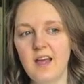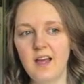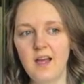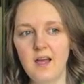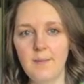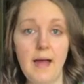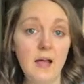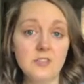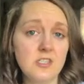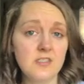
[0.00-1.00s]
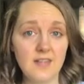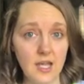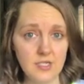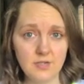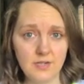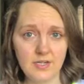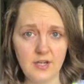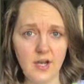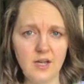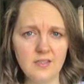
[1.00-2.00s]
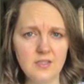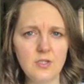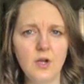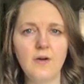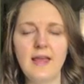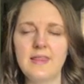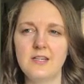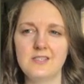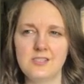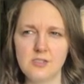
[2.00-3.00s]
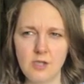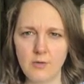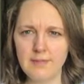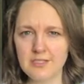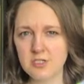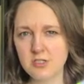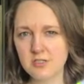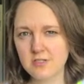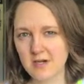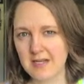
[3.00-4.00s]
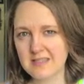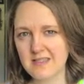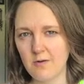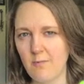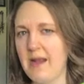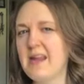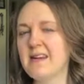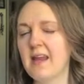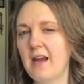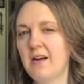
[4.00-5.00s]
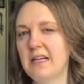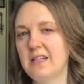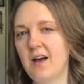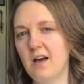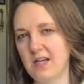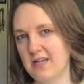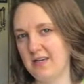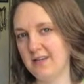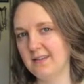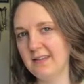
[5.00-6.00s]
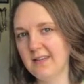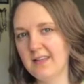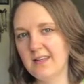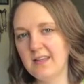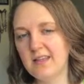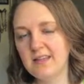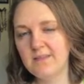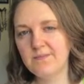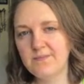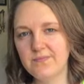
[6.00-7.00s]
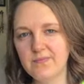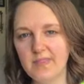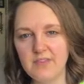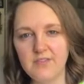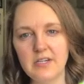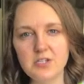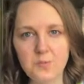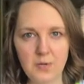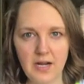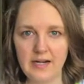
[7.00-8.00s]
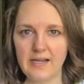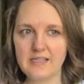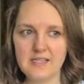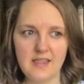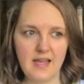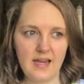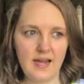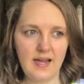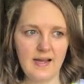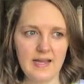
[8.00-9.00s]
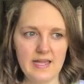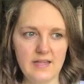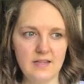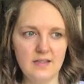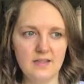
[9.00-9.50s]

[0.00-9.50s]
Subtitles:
I'll just not do it at all, you know? And there's so much stress and weight carried on the finished product that I